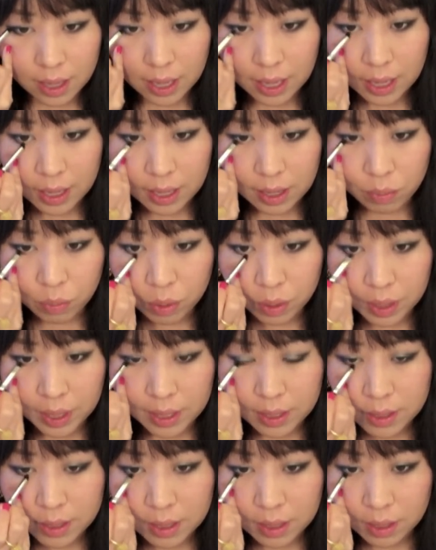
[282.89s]
and it will
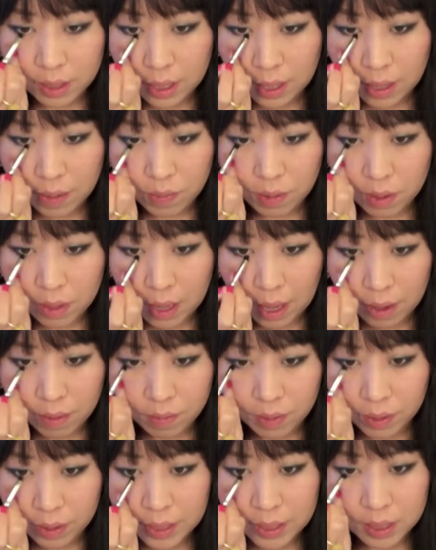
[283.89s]
instantly give you that
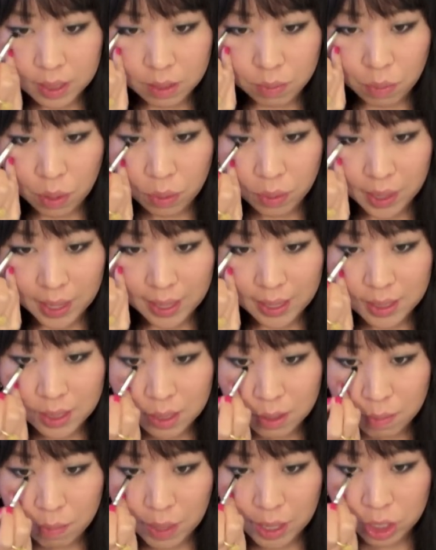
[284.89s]
very smoky,
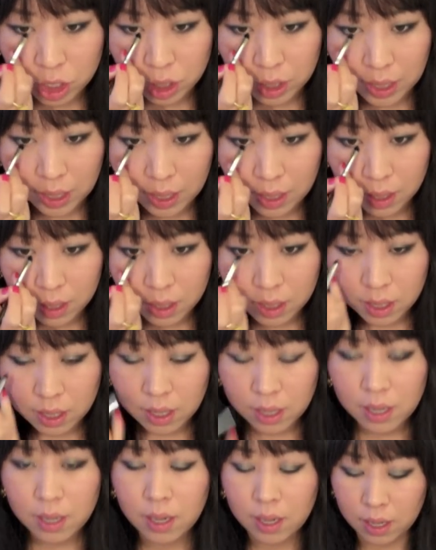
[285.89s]
smudgy
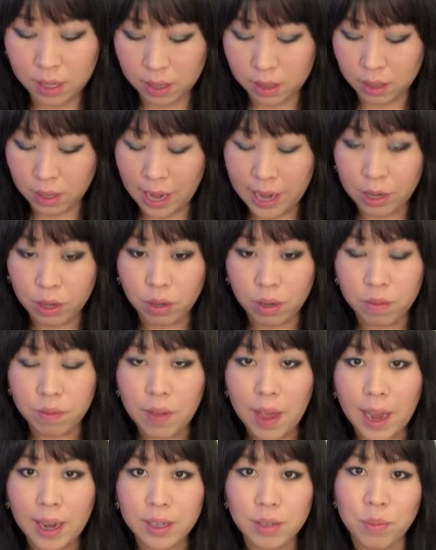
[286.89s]
liner
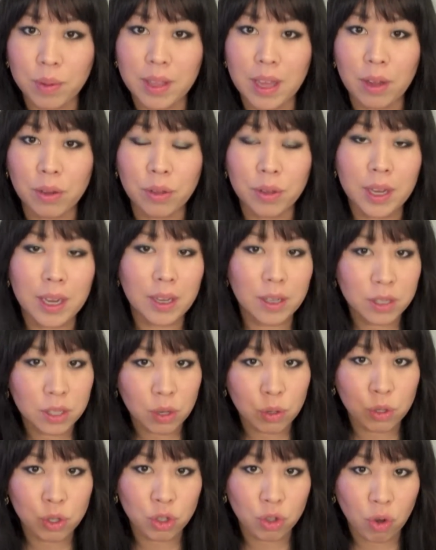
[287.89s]
effect without looking
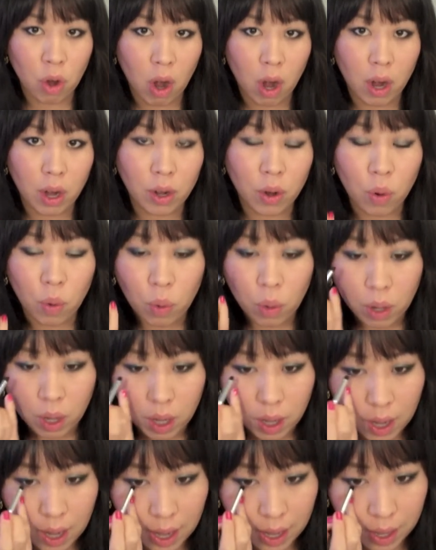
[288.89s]
so strong
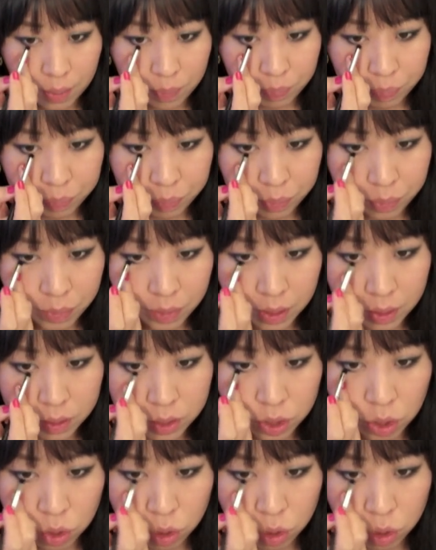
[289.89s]
or um, so